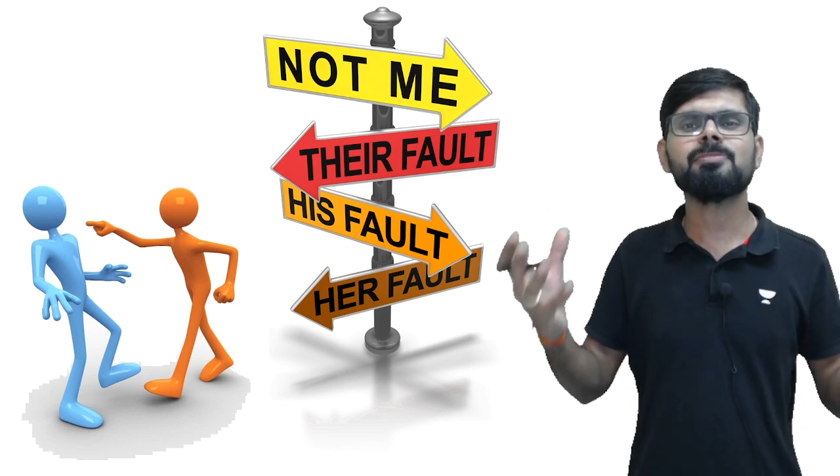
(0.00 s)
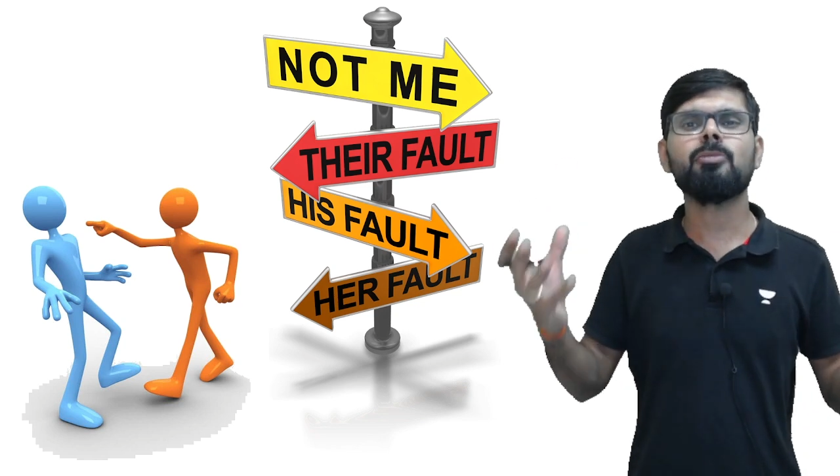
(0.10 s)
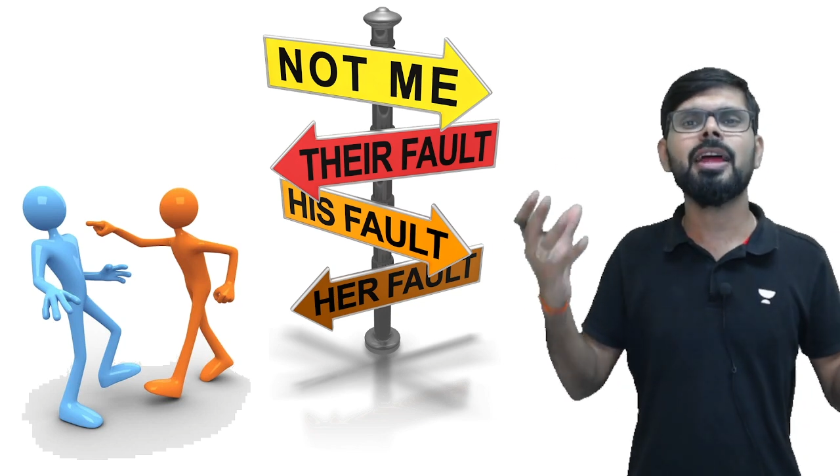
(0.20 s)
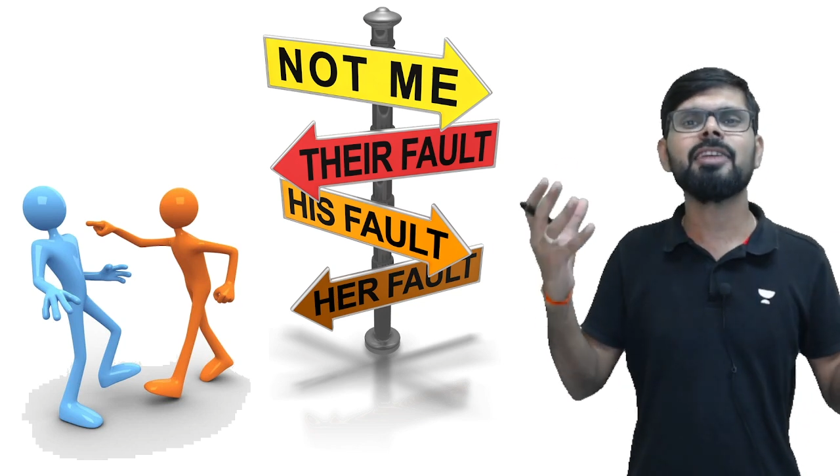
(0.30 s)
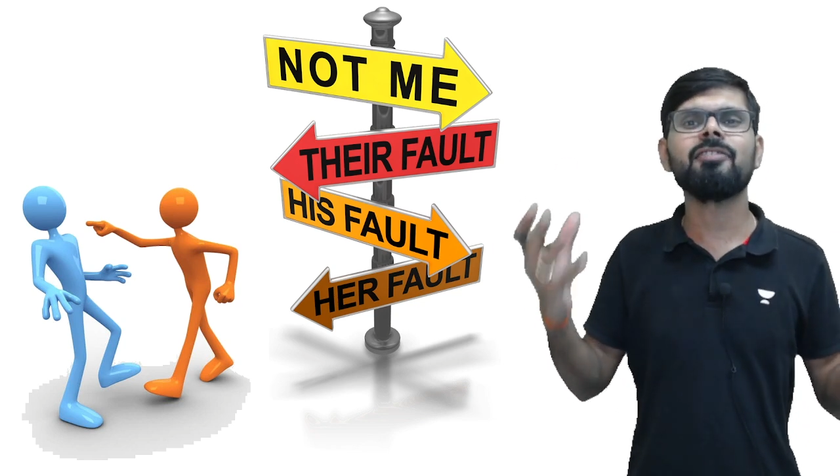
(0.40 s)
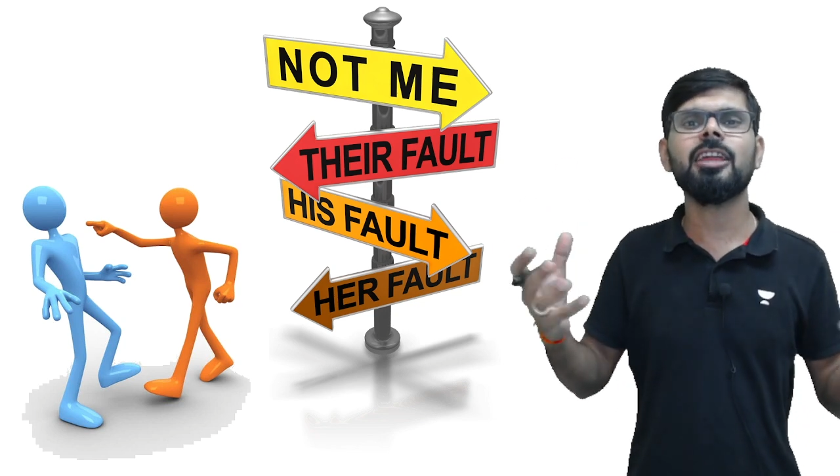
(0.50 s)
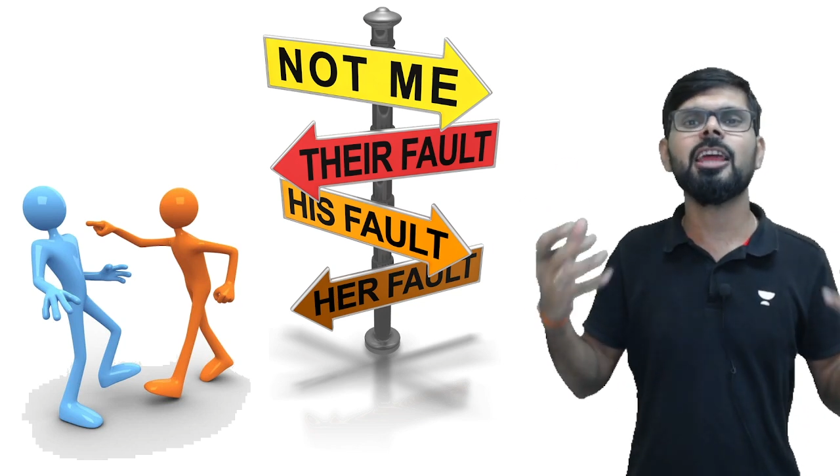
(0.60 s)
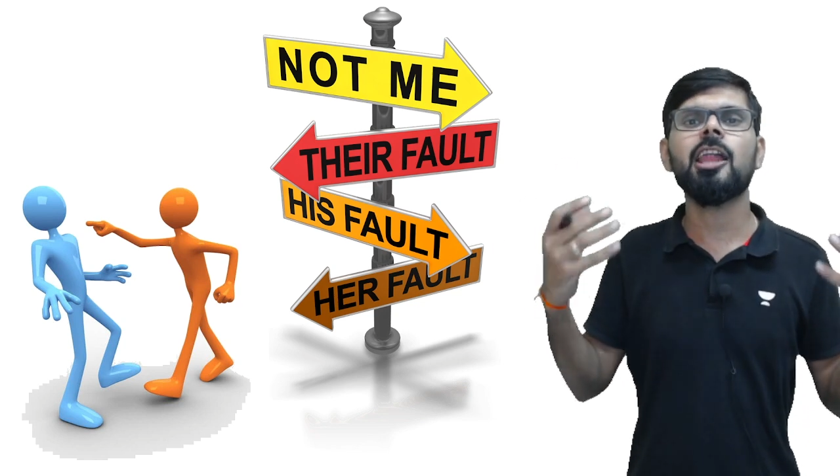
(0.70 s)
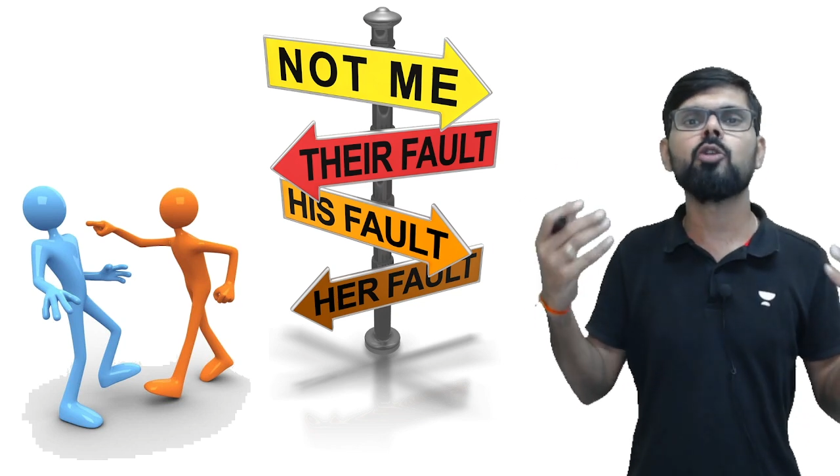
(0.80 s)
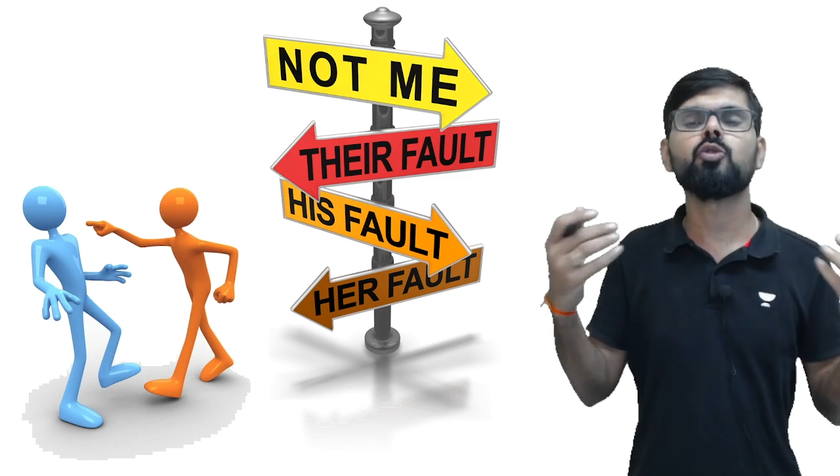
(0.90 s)
mind will
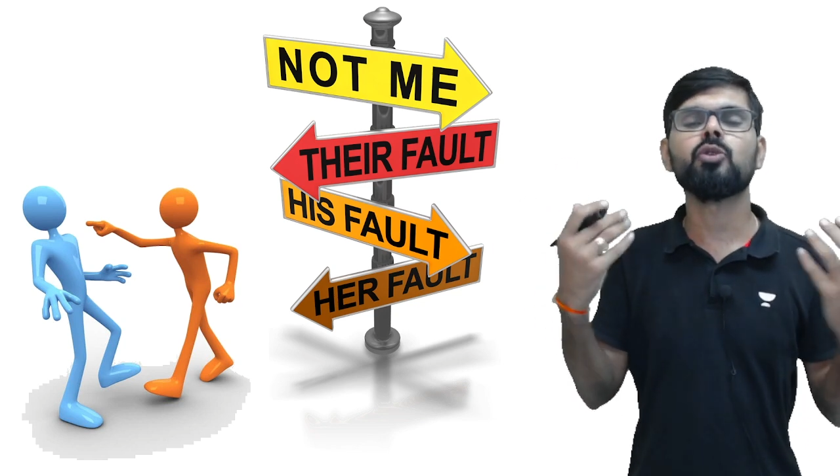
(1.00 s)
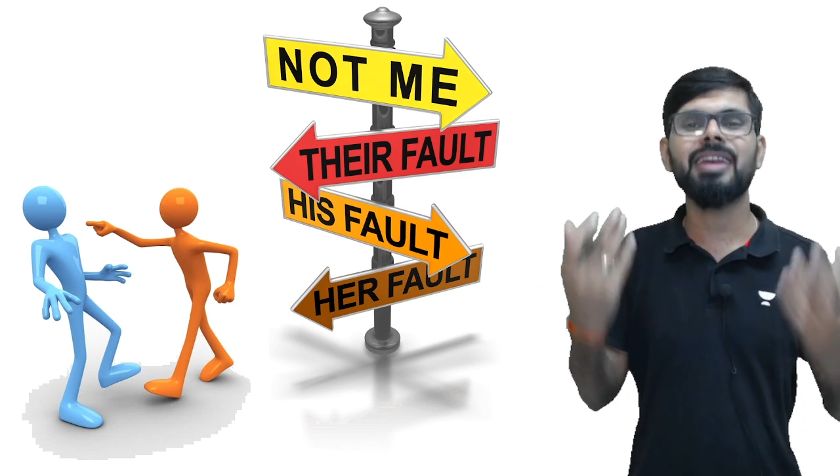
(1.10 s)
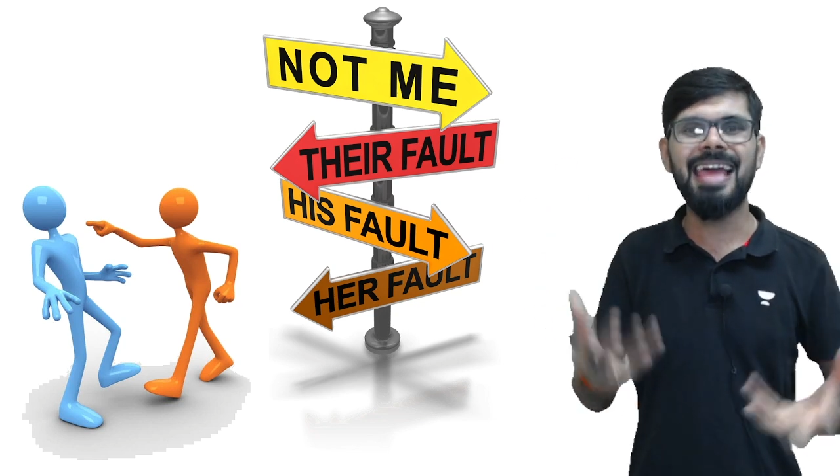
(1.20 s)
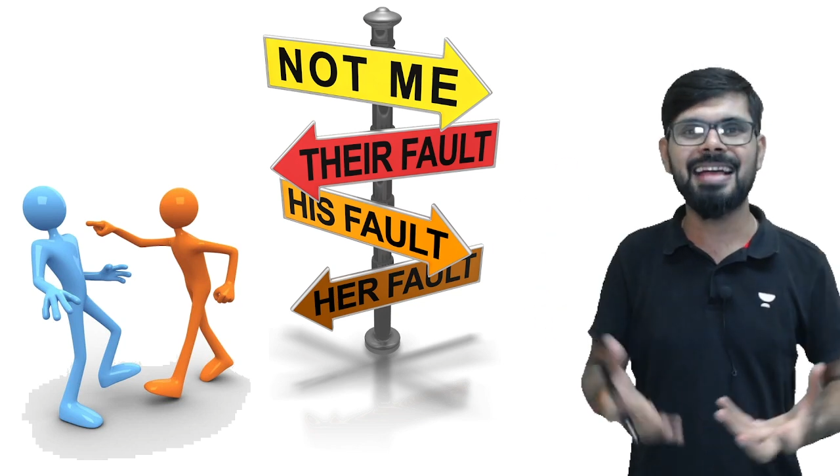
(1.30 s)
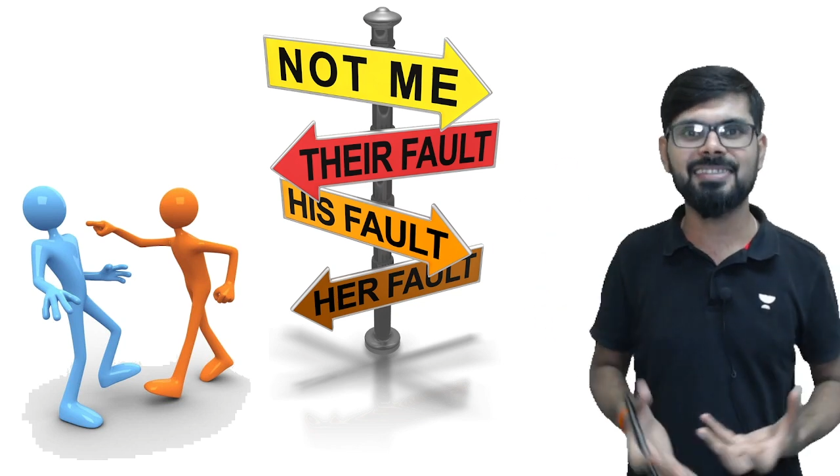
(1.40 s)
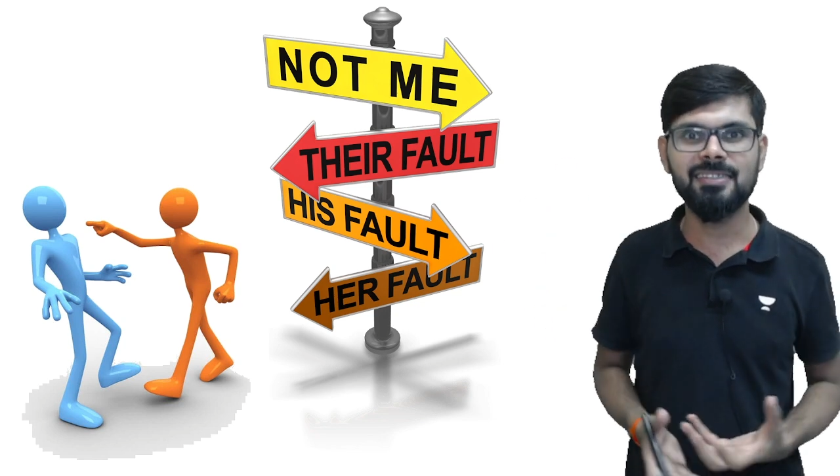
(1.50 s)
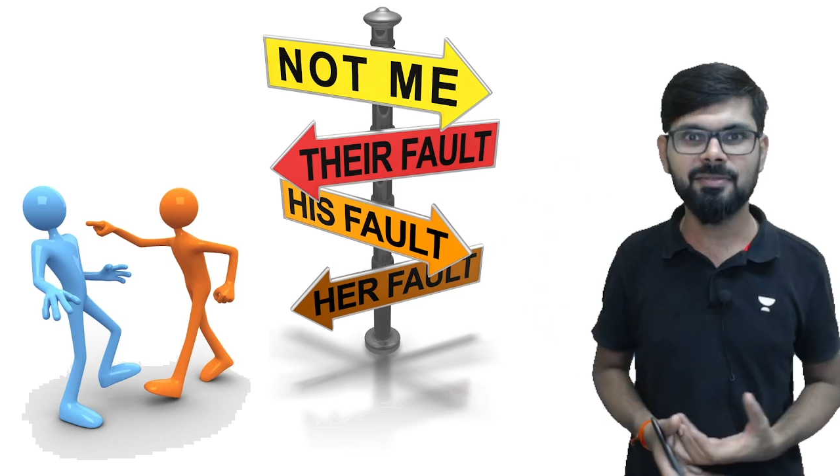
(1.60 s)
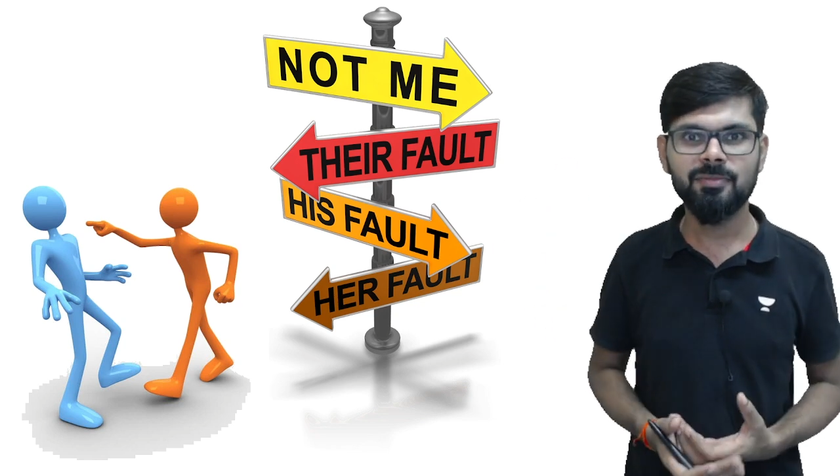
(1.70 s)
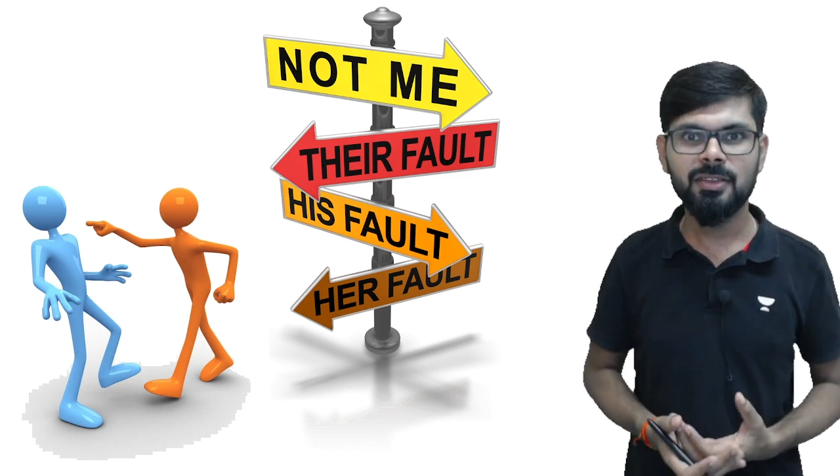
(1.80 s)
allow to relax.